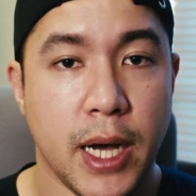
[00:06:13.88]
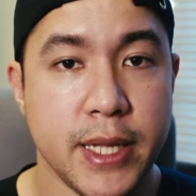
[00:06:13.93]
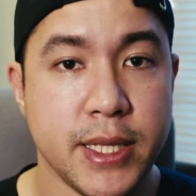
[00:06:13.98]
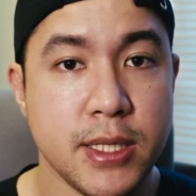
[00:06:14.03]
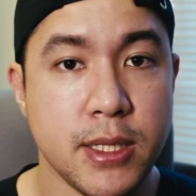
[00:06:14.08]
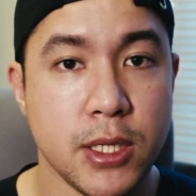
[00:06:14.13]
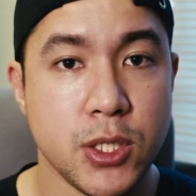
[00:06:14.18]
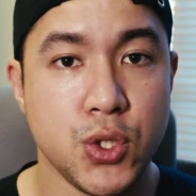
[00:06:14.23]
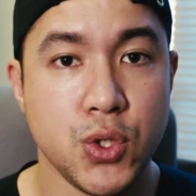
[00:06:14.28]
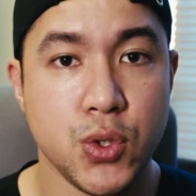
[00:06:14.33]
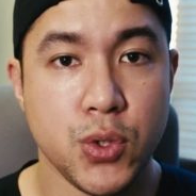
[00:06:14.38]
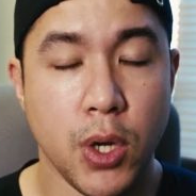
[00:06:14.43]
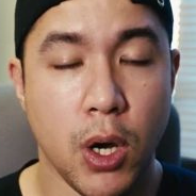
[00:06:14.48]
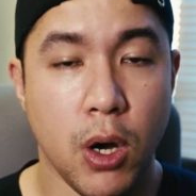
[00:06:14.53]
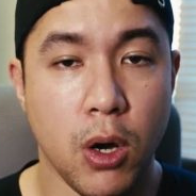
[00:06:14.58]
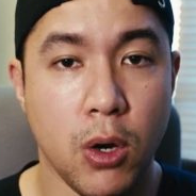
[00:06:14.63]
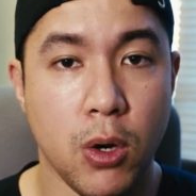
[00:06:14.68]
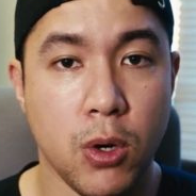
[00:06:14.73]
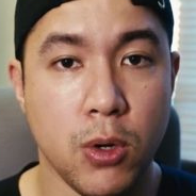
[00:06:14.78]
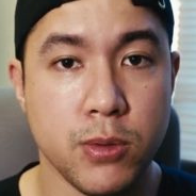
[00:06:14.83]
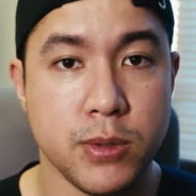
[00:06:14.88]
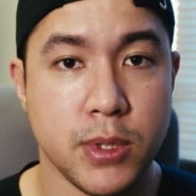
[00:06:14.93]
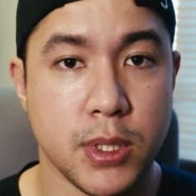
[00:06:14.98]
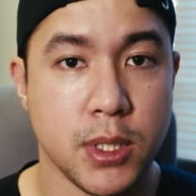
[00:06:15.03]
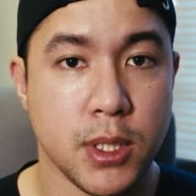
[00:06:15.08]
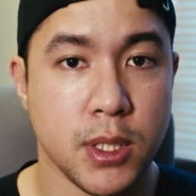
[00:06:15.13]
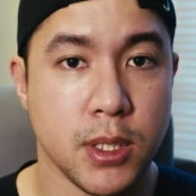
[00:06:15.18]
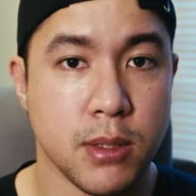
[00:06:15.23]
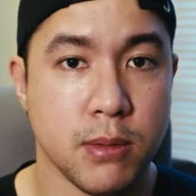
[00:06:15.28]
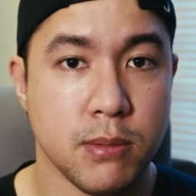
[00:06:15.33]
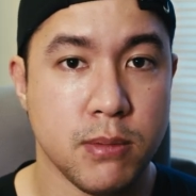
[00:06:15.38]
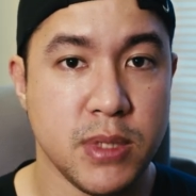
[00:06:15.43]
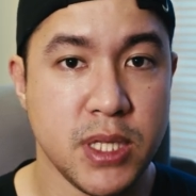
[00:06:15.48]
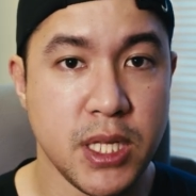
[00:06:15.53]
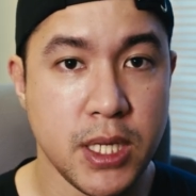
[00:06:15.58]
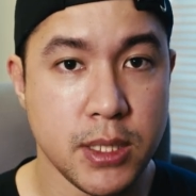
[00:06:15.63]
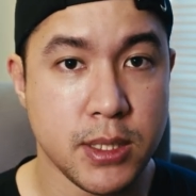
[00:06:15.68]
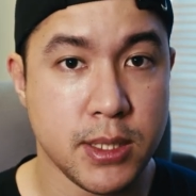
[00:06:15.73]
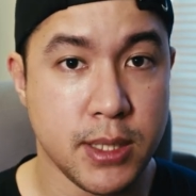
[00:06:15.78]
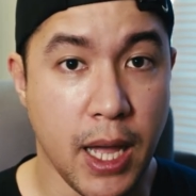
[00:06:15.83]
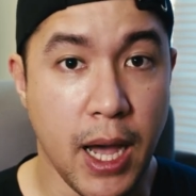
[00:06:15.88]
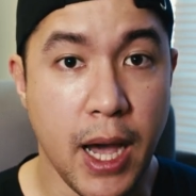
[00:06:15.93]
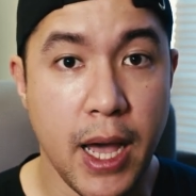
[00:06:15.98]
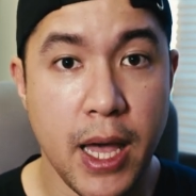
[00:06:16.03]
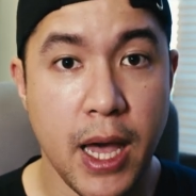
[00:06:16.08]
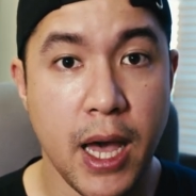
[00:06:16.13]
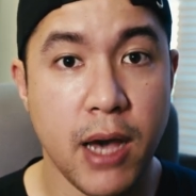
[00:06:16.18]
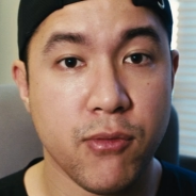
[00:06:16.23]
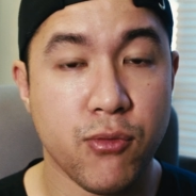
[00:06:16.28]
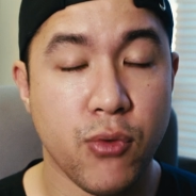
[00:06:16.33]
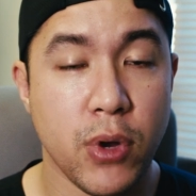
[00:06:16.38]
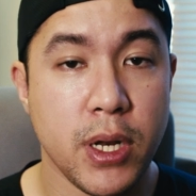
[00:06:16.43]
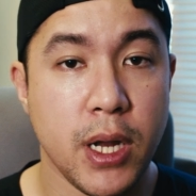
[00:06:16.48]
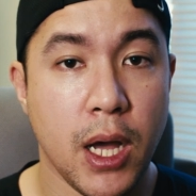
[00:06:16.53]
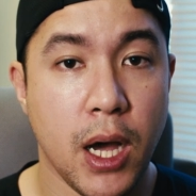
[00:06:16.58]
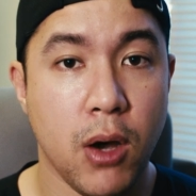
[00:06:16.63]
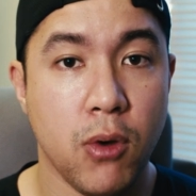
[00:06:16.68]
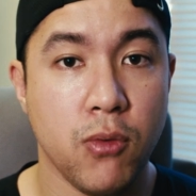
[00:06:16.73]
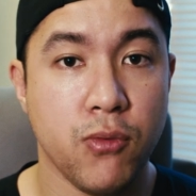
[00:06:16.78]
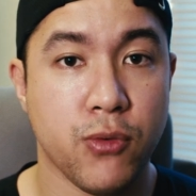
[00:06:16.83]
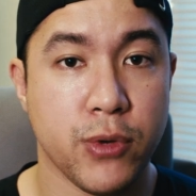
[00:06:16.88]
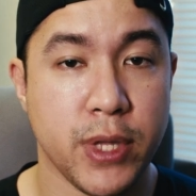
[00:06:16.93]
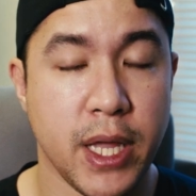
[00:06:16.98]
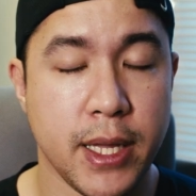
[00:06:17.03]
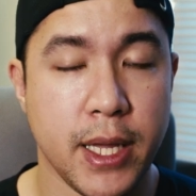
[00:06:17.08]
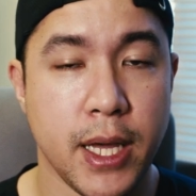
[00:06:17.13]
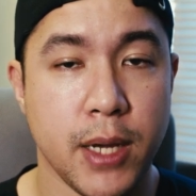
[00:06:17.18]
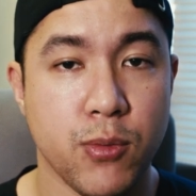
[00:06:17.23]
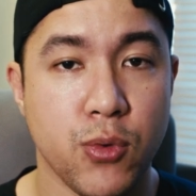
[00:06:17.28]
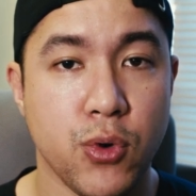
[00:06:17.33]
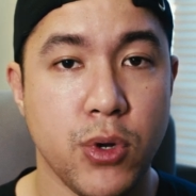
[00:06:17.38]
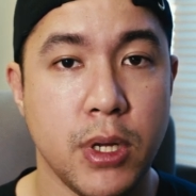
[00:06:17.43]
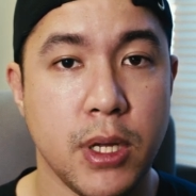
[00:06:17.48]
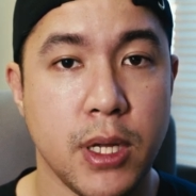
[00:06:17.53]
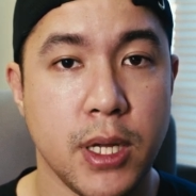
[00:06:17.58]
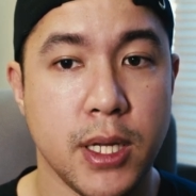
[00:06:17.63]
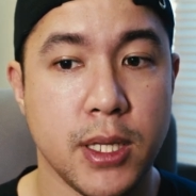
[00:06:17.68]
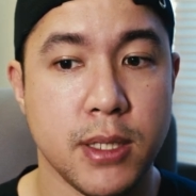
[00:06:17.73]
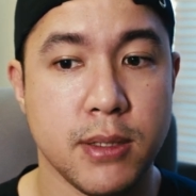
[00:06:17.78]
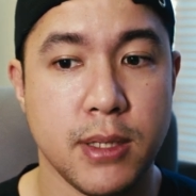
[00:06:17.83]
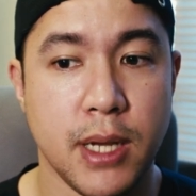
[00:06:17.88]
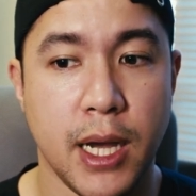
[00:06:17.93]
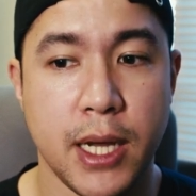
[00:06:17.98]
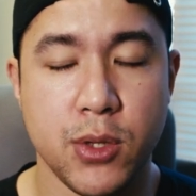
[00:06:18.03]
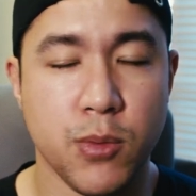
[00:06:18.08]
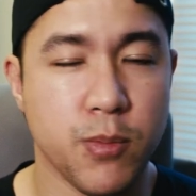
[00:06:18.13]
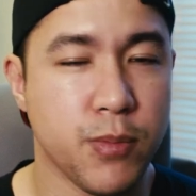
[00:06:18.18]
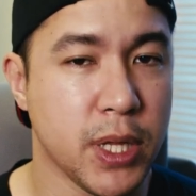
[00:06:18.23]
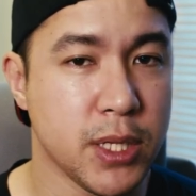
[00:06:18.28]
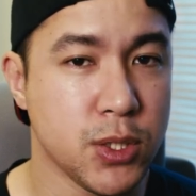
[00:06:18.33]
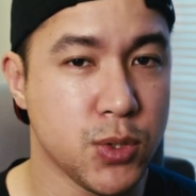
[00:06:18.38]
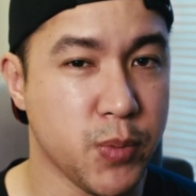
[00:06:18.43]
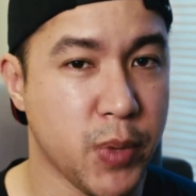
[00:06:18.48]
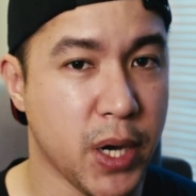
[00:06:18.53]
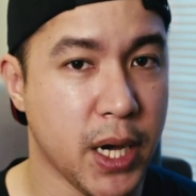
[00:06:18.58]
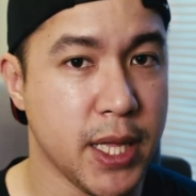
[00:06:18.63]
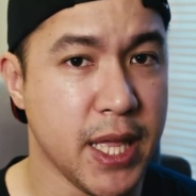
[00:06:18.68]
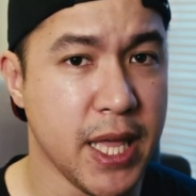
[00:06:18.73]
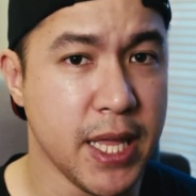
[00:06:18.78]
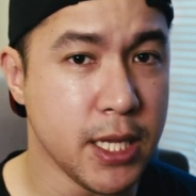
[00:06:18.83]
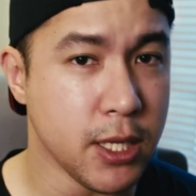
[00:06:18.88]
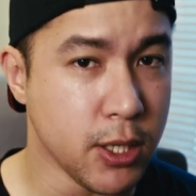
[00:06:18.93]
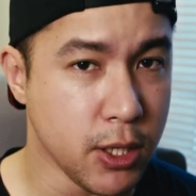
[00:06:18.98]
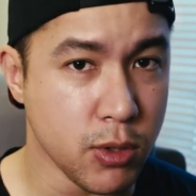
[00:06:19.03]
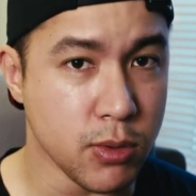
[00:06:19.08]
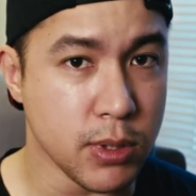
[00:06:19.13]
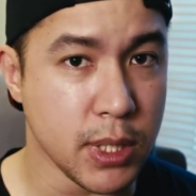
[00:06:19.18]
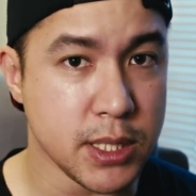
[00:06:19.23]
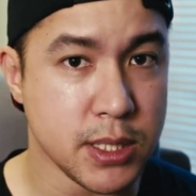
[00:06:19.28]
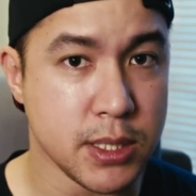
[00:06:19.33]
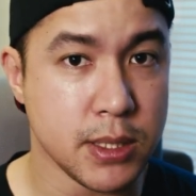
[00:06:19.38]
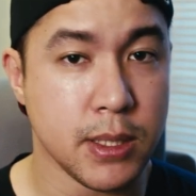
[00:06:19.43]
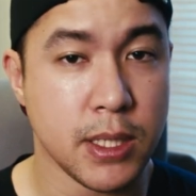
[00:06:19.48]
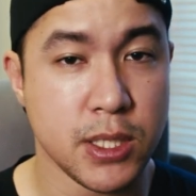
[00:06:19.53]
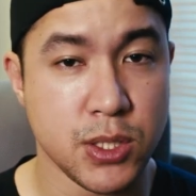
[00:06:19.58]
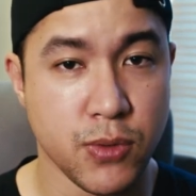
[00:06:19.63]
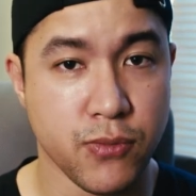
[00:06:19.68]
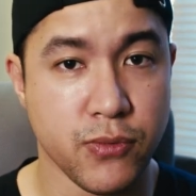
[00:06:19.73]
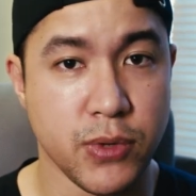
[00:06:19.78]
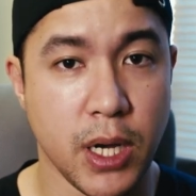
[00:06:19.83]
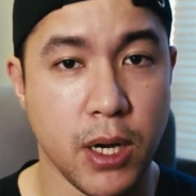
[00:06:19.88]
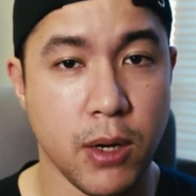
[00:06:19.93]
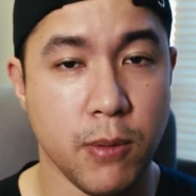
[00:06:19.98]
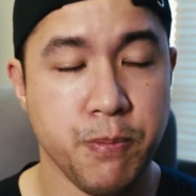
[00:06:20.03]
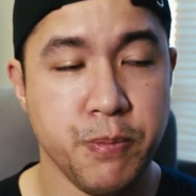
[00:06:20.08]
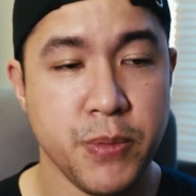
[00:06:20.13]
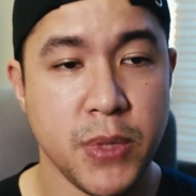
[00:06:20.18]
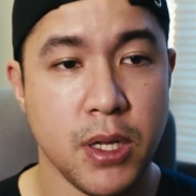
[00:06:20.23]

I think they suit all the needs that I have right now for that camera, and I don't plan to buy any new lenses as of now.